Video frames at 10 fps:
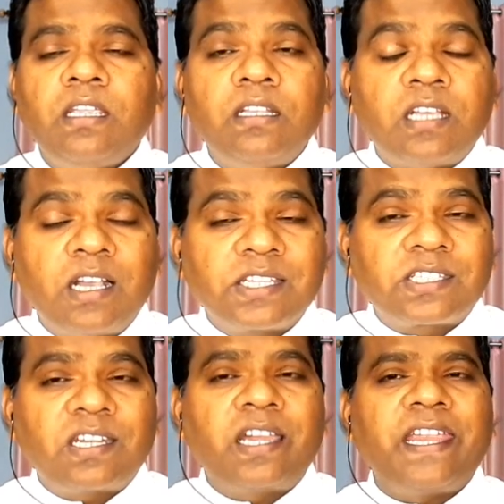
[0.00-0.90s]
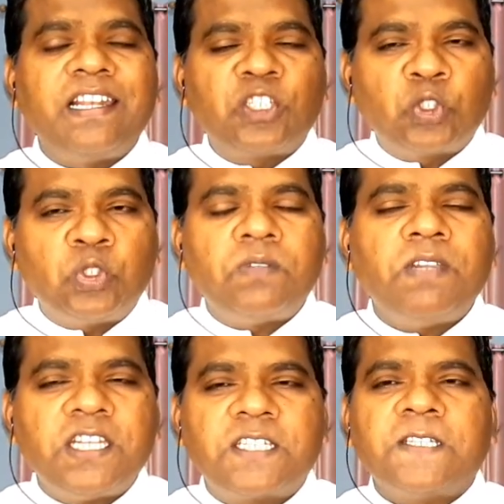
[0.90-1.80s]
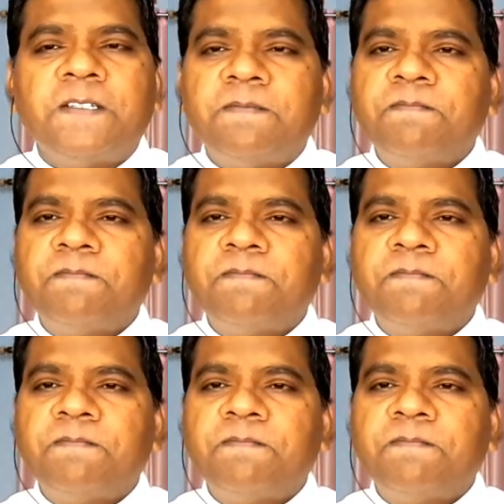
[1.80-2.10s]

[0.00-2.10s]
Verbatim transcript: in the hostile situation